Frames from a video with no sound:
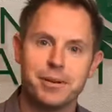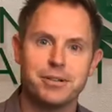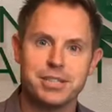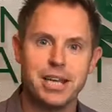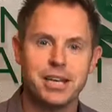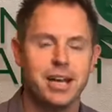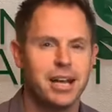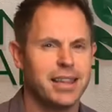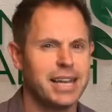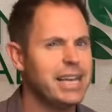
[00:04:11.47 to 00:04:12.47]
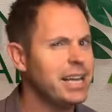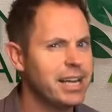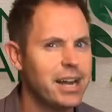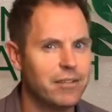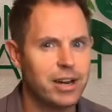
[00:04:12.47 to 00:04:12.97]
understand that eating
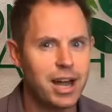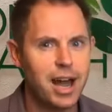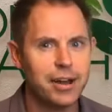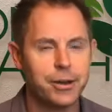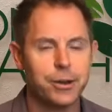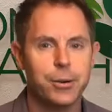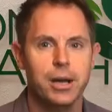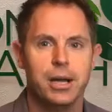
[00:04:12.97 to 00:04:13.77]
an avocado,